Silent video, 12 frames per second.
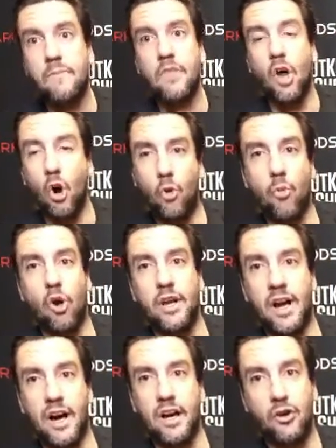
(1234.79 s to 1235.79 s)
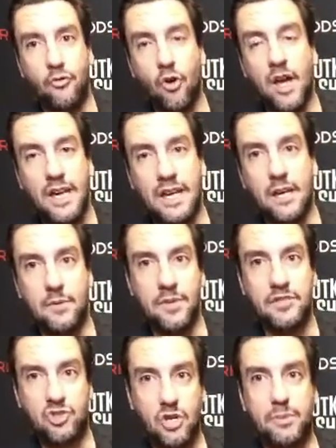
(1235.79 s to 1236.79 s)
the home run hire for A&M
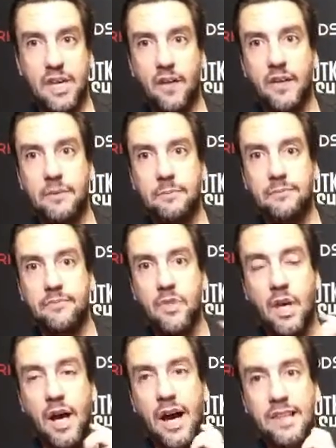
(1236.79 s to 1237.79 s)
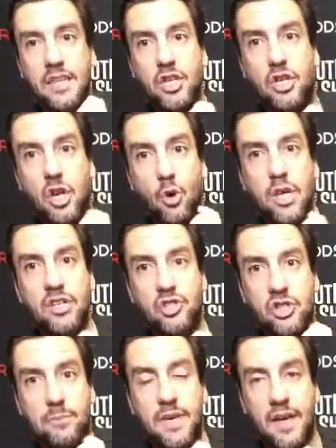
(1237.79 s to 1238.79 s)
is Chip Kelly. I think you go get
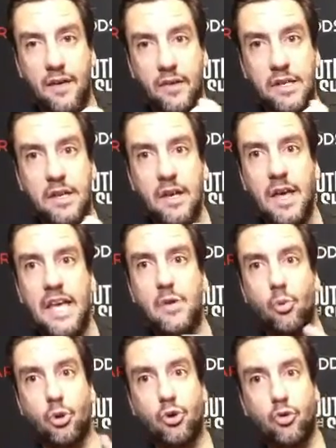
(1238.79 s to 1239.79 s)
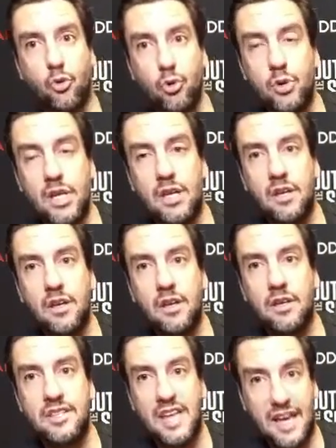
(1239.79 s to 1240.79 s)
Chip Kelly. He recruited
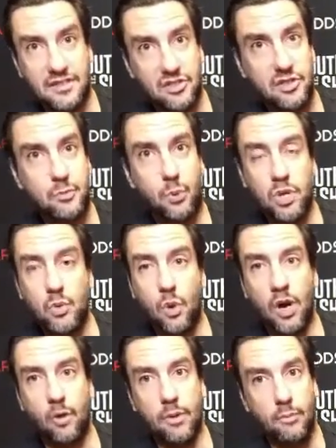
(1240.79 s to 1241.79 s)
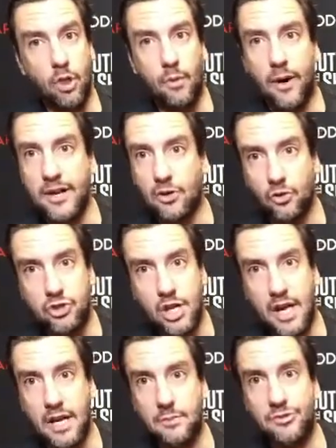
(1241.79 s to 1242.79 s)
Texas pretty well. Remember LaMichael
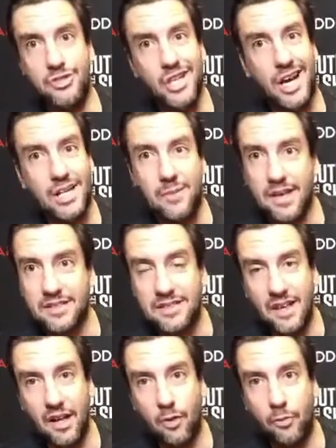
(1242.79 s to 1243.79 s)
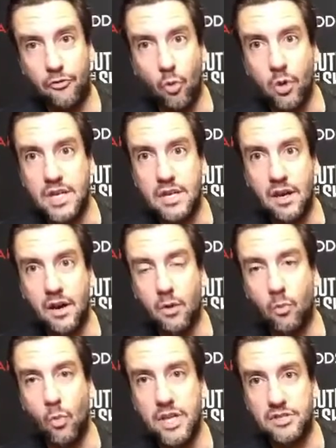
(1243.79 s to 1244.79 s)
James, Johnny Manziel before he uh,
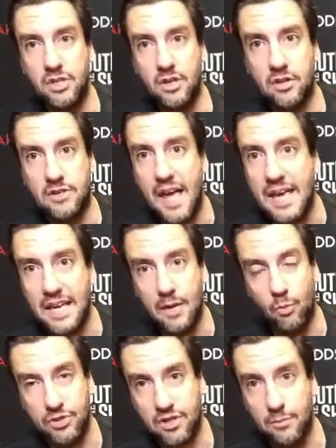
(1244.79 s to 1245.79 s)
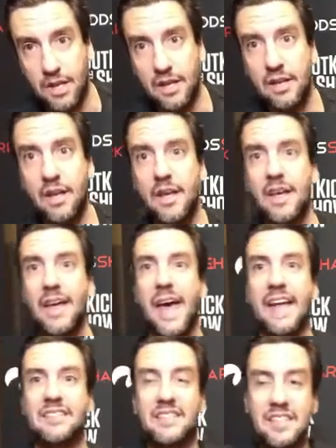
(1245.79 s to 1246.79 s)
went to A&M was committed,
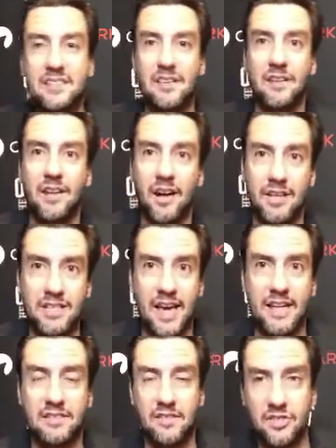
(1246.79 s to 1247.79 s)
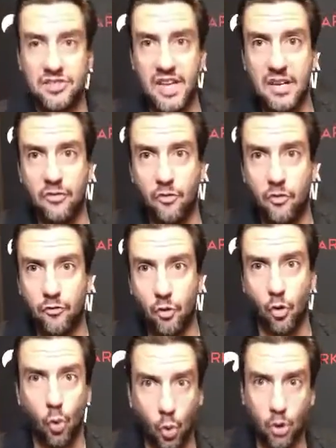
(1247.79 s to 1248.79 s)
had decent contacts in the state of
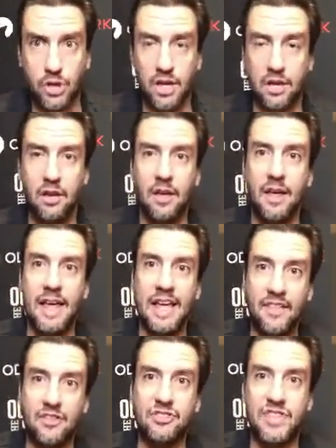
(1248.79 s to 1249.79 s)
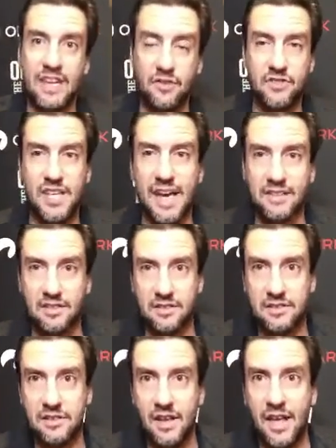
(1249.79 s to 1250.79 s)
for Oregon, in the state of
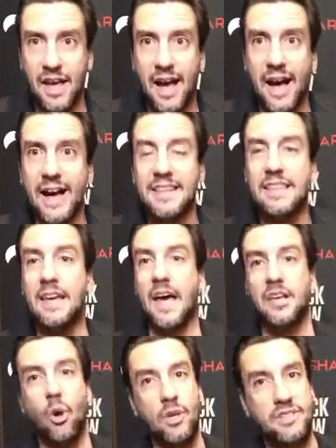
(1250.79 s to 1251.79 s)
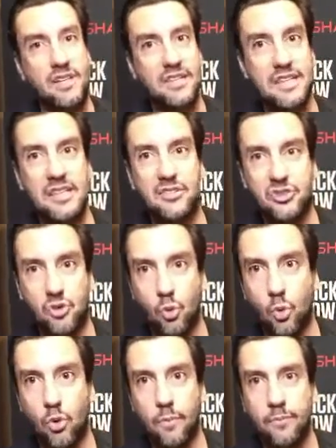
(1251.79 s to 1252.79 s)
Texas. I think, I know it's an Adidas
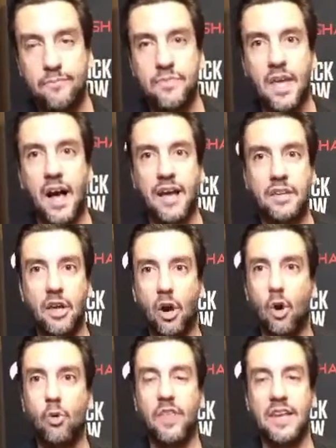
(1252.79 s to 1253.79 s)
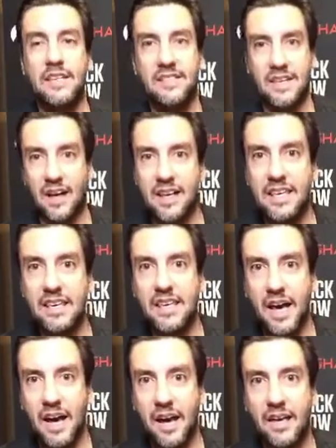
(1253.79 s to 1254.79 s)
school. I know that he's a Nike
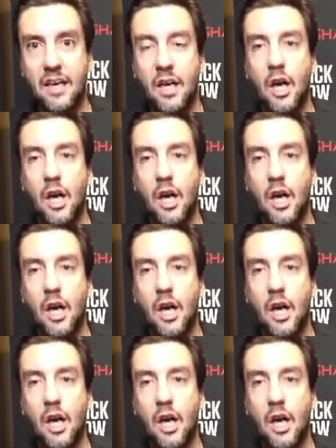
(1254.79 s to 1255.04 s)
guy.